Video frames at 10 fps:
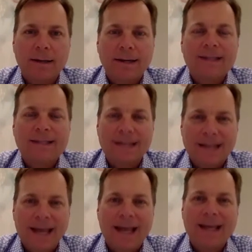
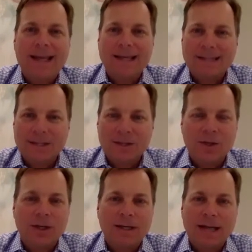today is as
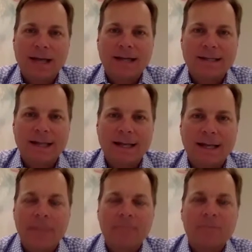good a day as
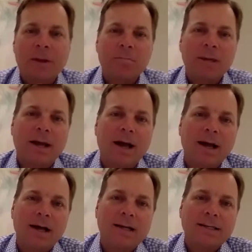any,
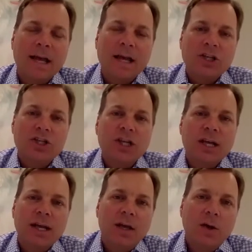because
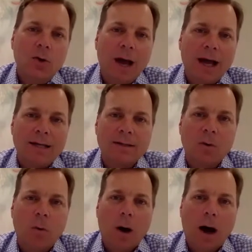she who has a
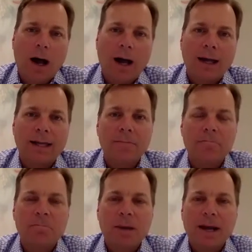why
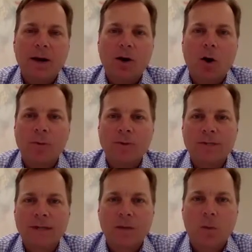can bear almost
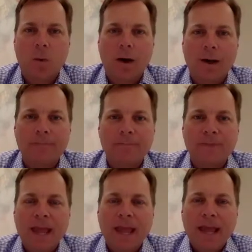any what.
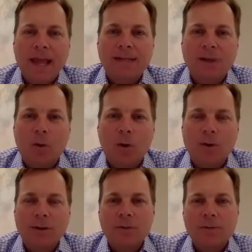It's a
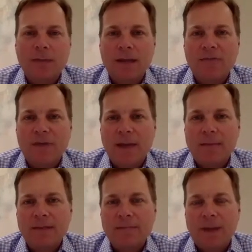quote that was made
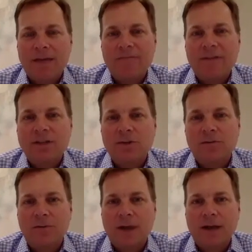famous by Viktor
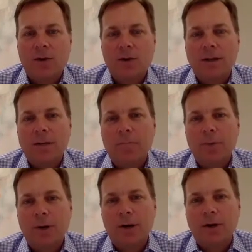Frankl in a
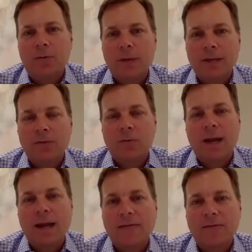book written
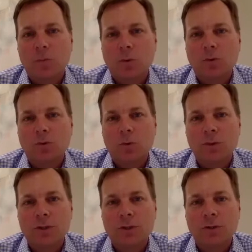right after World War
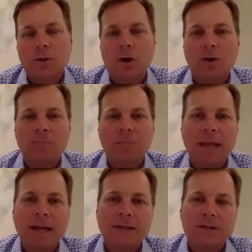II called
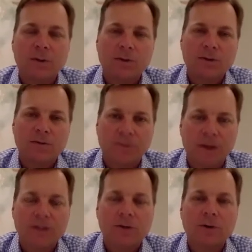Man's
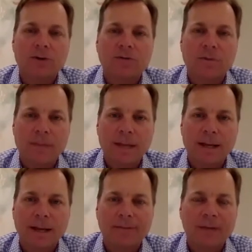Search for
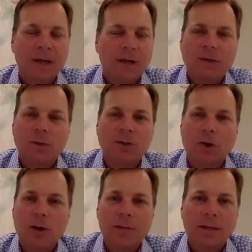Meaning. Sold
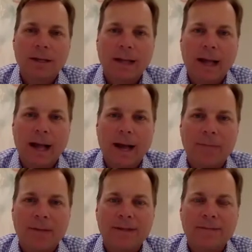30 million
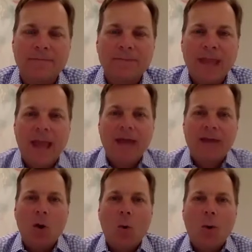copies. And
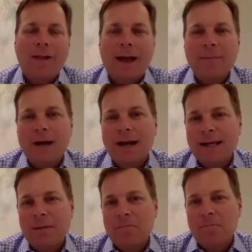while I'm not
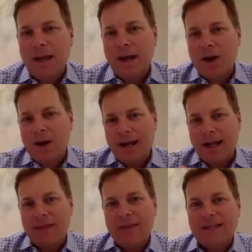
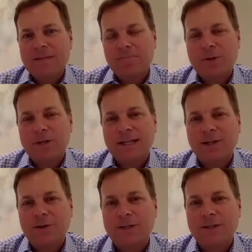comparing this
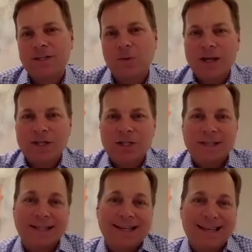particular situation
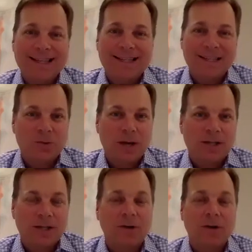to his
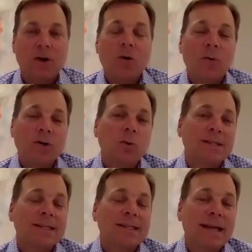situation, which
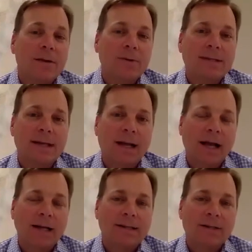was that he was in a
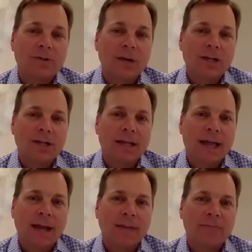concentration camp,